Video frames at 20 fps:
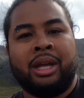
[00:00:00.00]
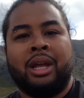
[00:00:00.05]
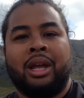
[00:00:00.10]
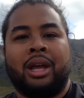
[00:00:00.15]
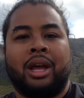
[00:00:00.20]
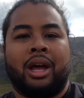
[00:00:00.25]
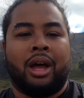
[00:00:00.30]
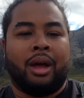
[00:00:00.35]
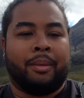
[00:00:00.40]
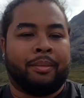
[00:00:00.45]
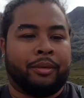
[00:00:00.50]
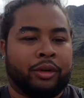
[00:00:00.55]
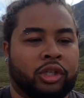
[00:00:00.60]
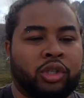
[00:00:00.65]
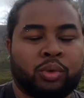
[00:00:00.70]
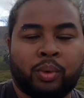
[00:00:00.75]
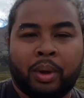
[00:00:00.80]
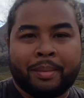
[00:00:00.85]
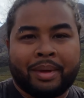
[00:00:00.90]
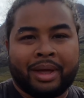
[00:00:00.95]
They're
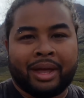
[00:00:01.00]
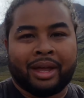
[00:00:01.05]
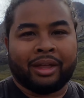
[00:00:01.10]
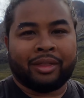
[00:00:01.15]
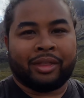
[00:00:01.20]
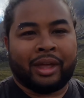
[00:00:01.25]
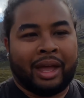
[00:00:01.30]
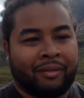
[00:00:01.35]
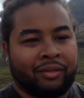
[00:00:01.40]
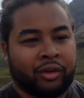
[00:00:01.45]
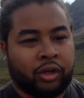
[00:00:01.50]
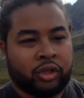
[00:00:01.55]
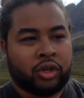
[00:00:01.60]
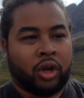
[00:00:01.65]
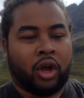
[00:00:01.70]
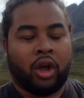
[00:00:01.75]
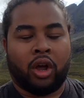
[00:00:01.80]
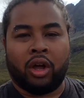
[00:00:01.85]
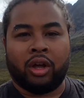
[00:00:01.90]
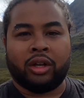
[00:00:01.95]
swimming, they have their
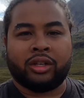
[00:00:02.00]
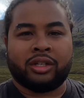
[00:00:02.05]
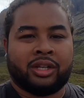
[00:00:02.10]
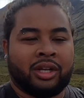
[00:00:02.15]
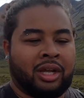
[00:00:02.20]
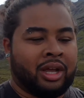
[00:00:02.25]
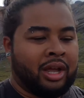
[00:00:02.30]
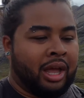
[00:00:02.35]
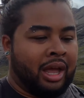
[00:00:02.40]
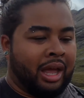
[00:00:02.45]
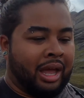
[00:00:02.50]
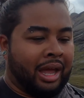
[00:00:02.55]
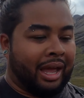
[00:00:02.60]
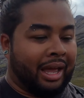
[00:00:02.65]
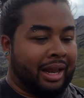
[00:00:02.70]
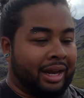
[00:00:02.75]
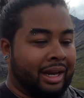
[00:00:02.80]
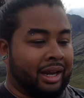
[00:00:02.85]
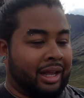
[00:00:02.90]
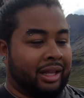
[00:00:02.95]
dogs,
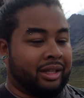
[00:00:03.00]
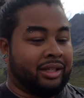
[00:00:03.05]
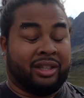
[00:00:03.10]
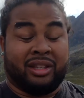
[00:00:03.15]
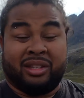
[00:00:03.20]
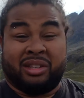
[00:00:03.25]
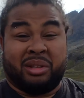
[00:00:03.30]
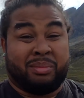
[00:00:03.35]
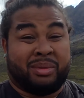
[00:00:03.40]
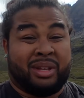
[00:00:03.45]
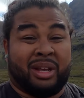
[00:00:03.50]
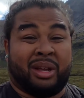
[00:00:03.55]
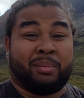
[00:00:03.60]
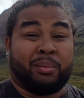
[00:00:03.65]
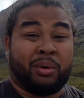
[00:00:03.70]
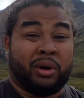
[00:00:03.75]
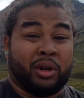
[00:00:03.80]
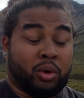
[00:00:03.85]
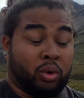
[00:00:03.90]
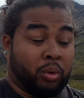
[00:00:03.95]
and it seems like a
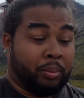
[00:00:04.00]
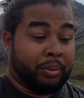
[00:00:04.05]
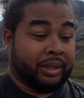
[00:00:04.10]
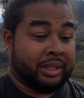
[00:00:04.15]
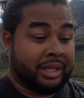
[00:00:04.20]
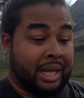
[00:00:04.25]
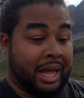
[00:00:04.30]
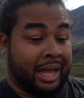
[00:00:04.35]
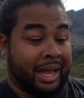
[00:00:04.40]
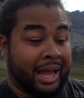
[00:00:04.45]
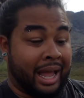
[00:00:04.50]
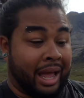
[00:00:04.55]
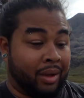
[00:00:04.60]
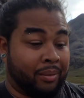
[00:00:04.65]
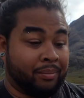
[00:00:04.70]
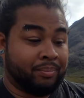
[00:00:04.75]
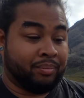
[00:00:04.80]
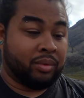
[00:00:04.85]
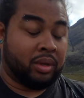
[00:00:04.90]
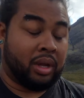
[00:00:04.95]
pretty cool place to hang out.
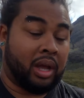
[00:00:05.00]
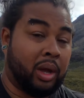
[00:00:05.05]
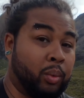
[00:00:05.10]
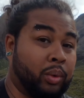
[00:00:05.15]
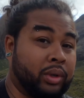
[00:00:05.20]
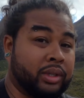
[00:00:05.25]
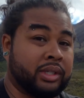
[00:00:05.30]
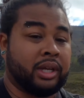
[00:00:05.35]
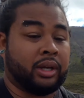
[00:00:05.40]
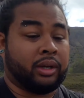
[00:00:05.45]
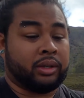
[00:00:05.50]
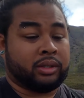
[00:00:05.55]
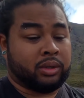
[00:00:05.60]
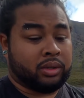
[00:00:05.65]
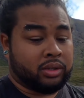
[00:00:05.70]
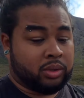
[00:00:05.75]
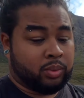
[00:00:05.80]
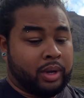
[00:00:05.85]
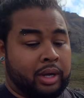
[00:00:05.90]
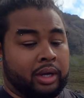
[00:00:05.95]
I will say also
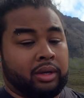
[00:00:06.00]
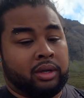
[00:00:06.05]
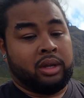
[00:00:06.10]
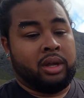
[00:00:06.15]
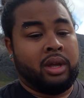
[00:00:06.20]
as well